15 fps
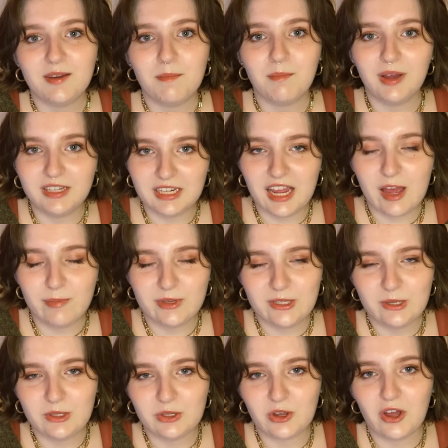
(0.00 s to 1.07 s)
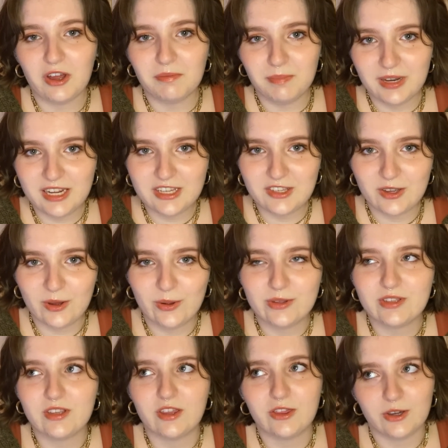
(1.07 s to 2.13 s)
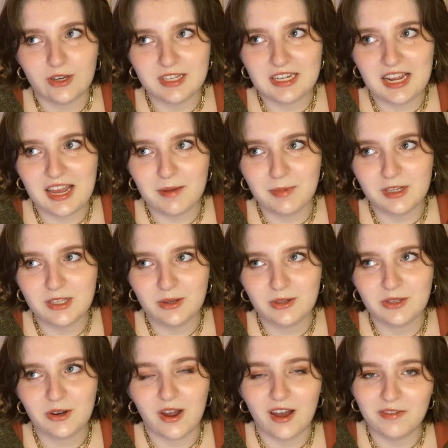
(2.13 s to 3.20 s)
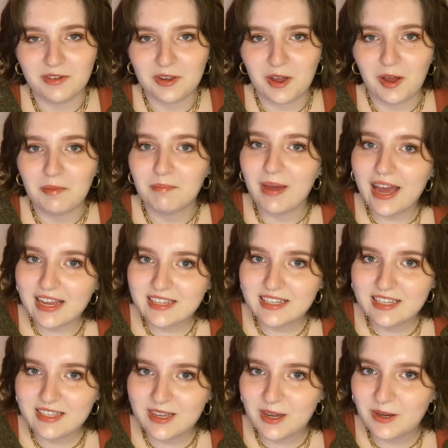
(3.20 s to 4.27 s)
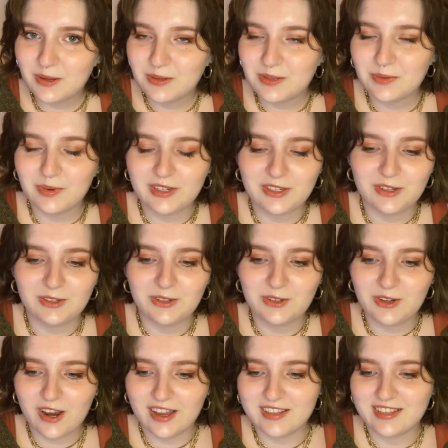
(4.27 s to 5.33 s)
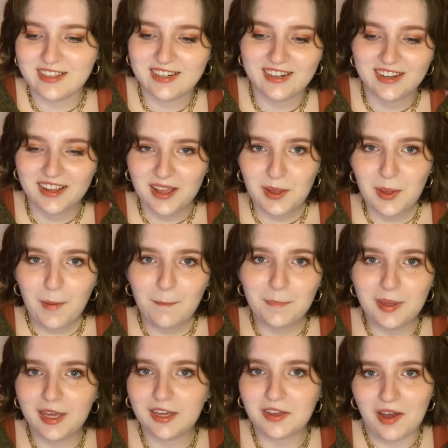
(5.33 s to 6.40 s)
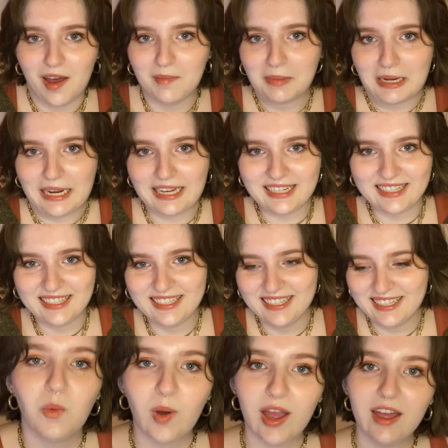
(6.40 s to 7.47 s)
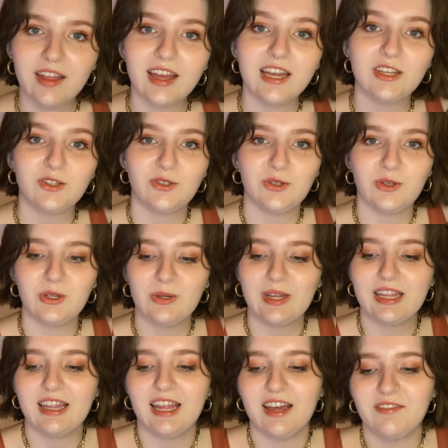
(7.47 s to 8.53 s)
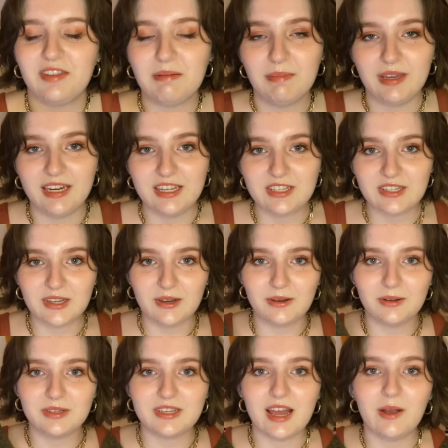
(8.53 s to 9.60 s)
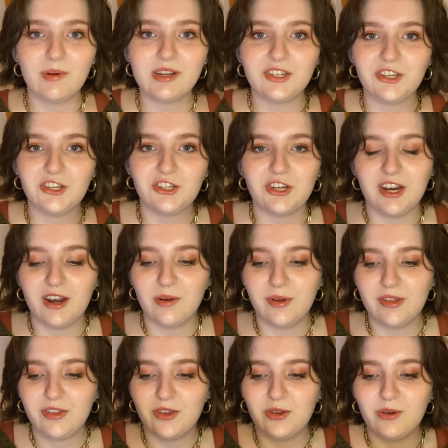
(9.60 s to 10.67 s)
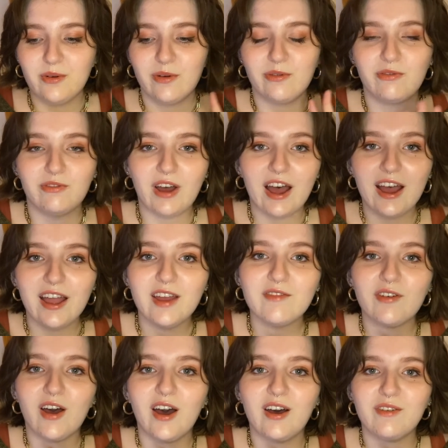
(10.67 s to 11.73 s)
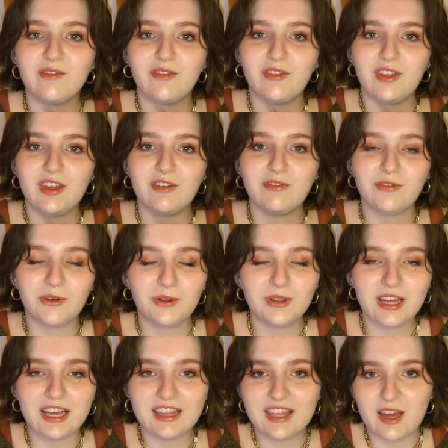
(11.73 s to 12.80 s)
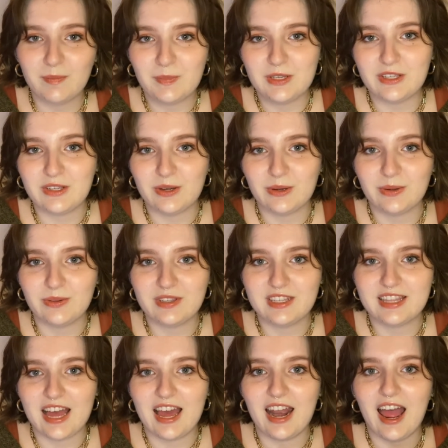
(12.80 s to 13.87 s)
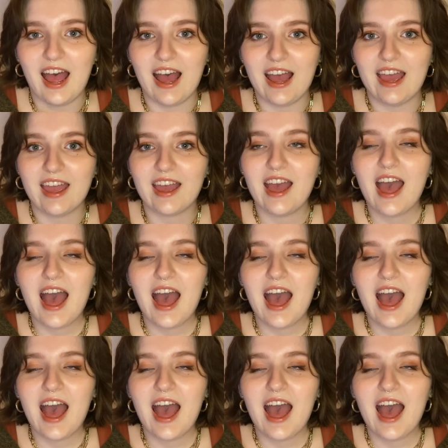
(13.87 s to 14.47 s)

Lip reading: Monday episodes are called minisodes, the Thursday episodes are often called maxisodes, which is just peak comedy. While I do love the minisodes, I want to share with you 5 of the full-length episodes that I